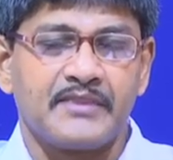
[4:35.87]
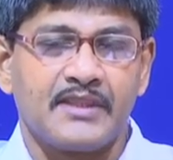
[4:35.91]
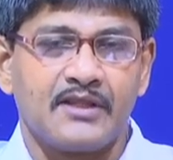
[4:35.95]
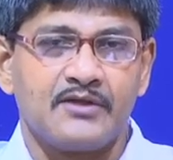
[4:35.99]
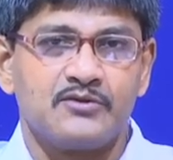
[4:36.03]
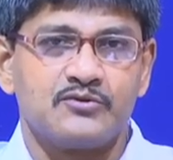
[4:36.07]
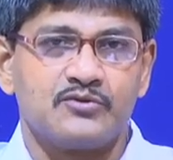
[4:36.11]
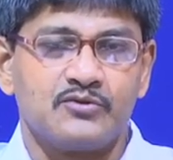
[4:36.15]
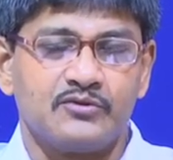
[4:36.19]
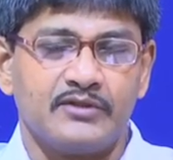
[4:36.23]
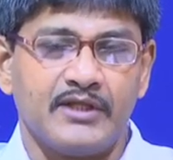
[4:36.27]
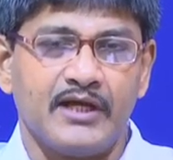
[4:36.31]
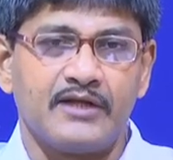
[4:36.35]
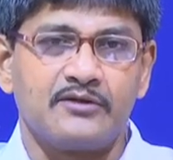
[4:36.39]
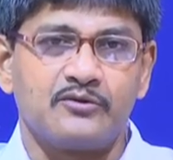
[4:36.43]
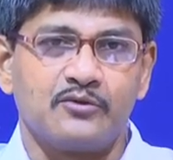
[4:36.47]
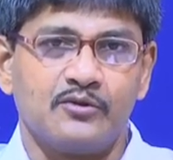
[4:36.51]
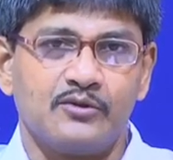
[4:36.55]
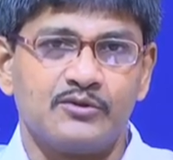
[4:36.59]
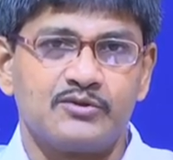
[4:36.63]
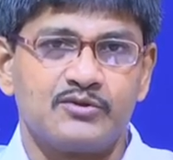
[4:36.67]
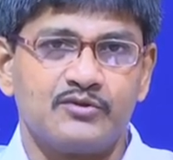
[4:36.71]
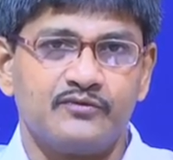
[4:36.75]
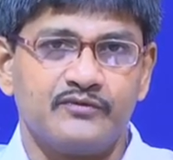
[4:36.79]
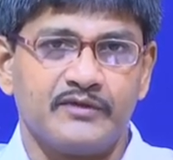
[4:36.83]
So, that
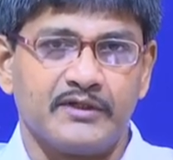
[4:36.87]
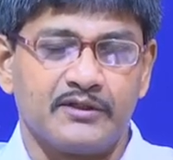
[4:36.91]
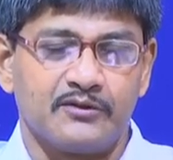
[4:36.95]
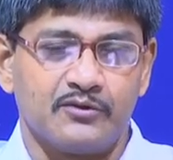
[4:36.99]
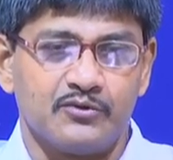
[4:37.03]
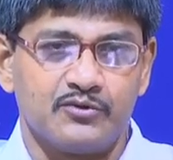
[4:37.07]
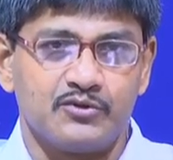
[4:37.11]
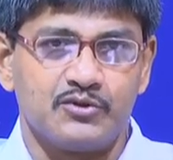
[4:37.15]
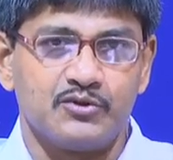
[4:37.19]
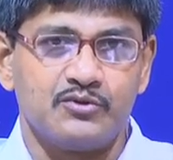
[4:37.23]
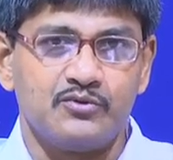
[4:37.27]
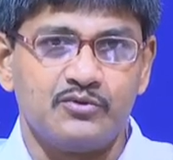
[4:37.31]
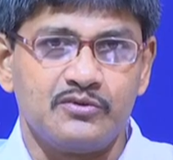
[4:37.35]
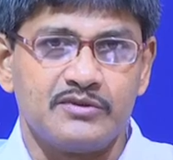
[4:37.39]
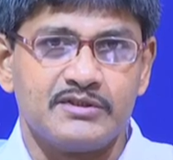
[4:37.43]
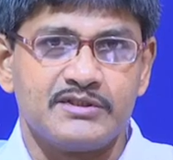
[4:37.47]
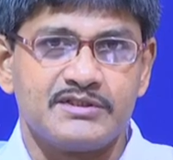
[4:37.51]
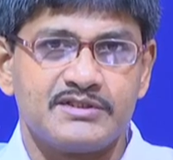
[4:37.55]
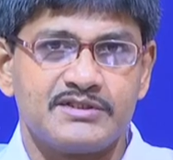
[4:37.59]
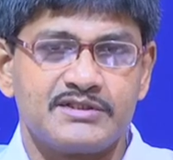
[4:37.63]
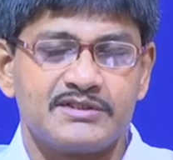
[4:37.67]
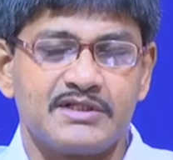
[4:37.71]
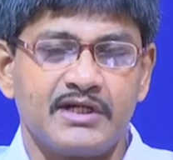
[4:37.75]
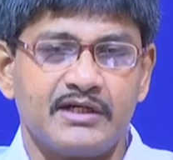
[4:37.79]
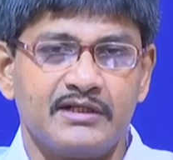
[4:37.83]
also we are going to
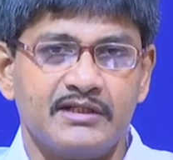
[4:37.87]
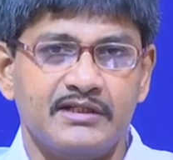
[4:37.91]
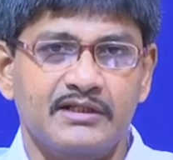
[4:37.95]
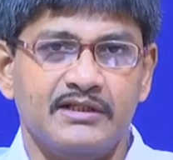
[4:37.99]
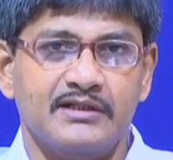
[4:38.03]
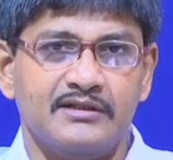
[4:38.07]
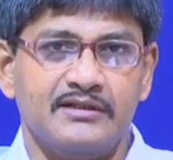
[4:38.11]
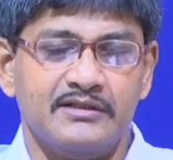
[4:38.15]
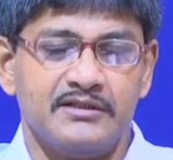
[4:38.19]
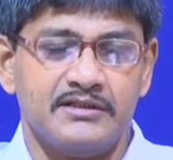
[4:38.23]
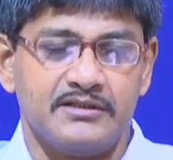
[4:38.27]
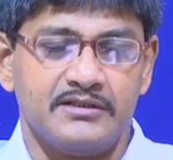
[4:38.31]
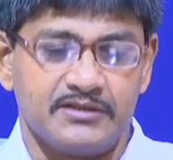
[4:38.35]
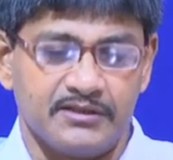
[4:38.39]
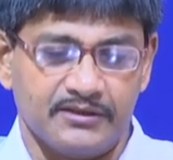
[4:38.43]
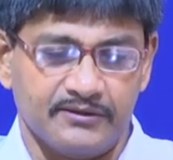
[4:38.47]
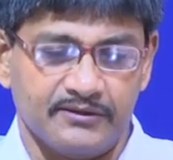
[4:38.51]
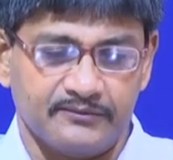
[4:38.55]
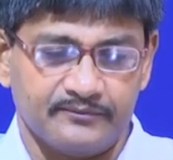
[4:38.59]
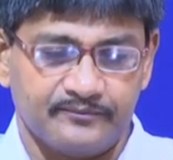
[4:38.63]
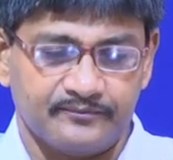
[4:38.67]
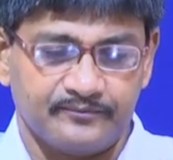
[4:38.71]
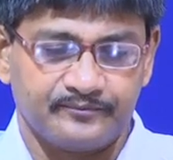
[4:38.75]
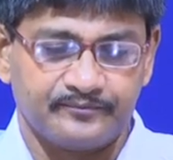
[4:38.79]
study in detail.